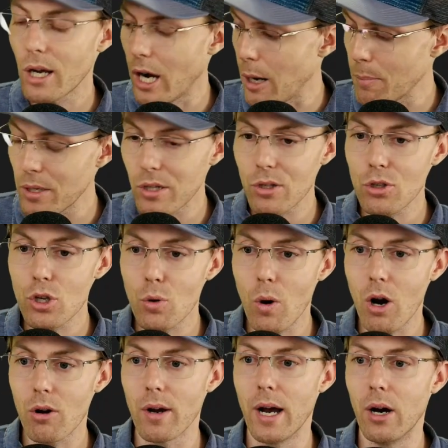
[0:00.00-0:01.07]
copy the
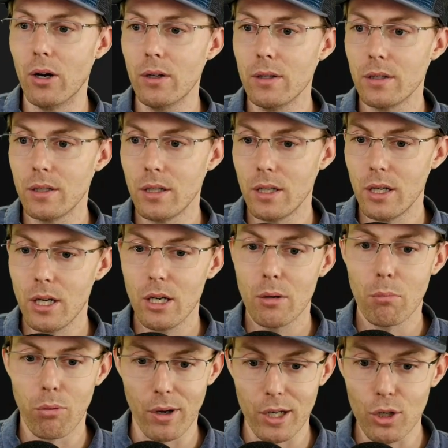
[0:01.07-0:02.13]
URL,
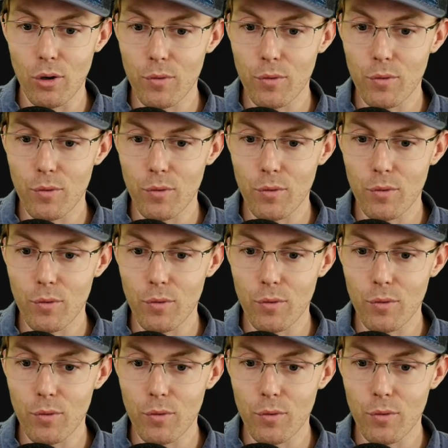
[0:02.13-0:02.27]
bring